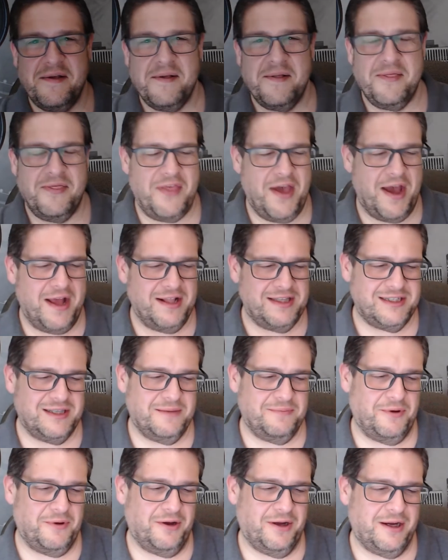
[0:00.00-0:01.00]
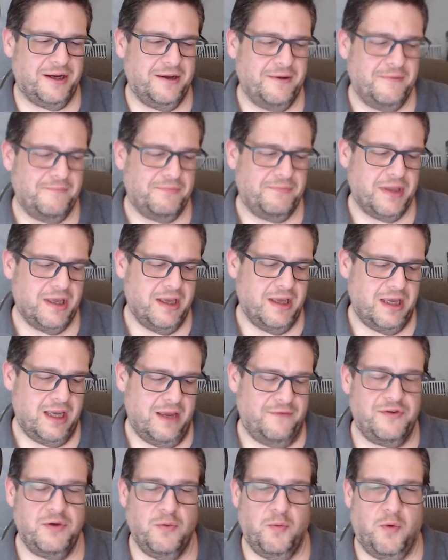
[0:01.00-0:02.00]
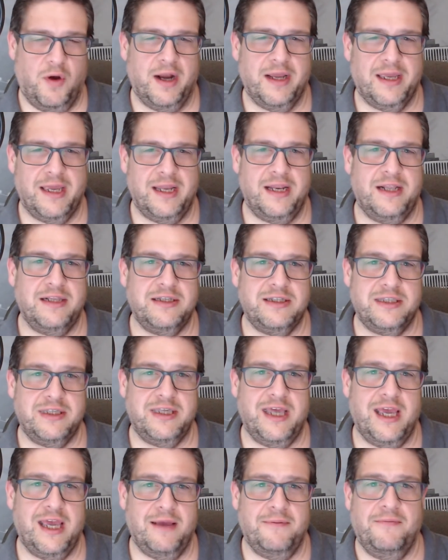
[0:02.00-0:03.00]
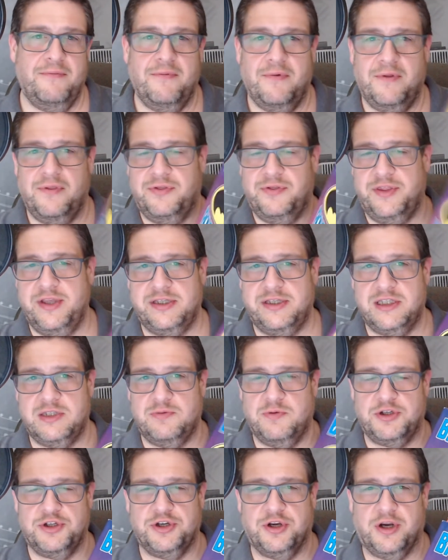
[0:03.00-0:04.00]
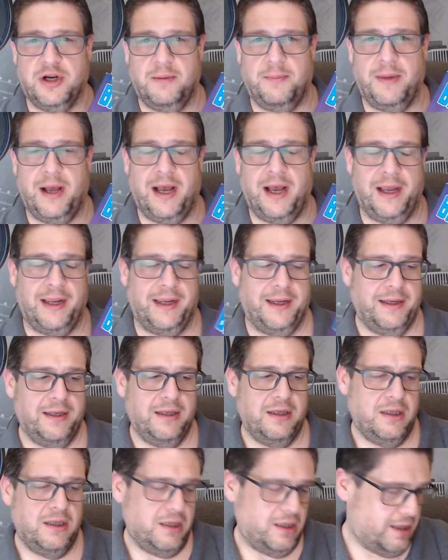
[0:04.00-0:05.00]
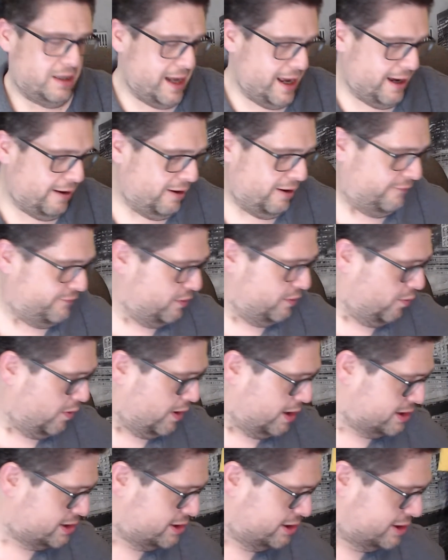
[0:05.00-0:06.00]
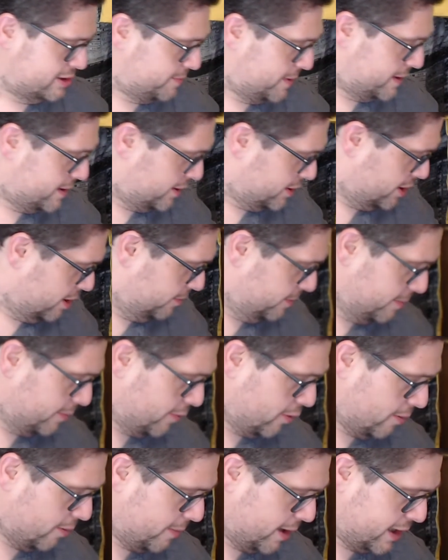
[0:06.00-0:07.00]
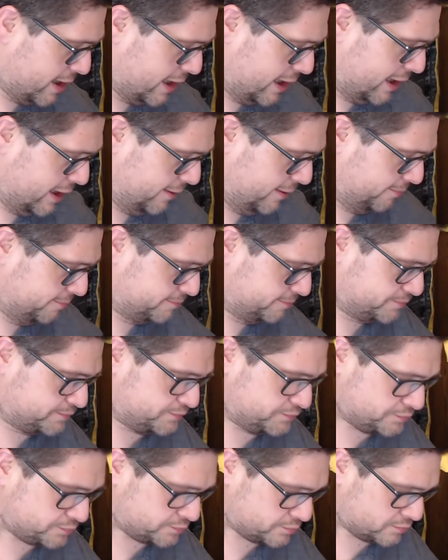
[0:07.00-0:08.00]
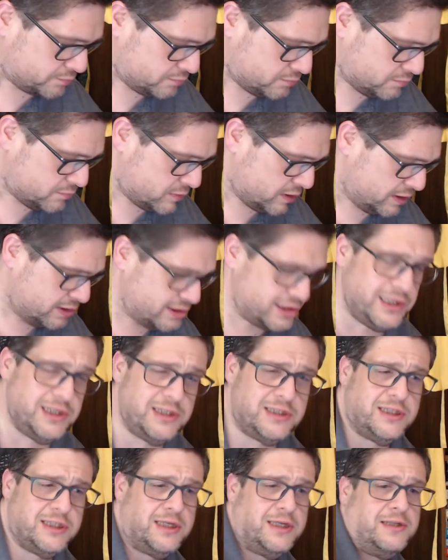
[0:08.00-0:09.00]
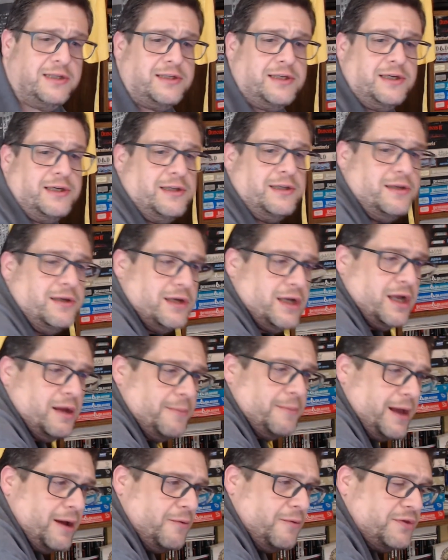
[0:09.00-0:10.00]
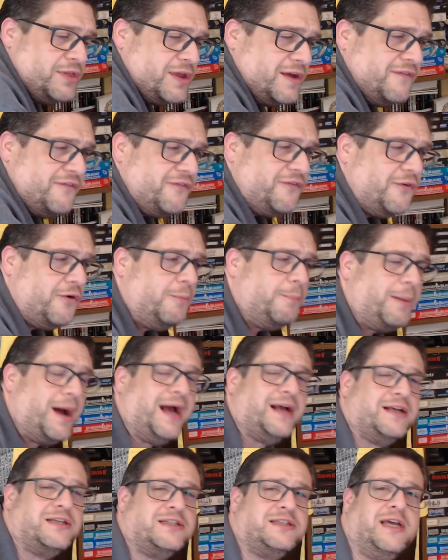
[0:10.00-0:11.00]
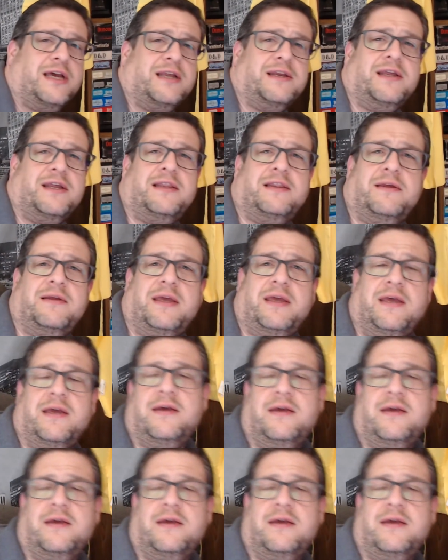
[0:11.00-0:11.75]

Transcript: that's the book. If you want to get into the game, this is what you're going to buy. Now, if you want to spend a little bit more money, DC did come out with a full box set in the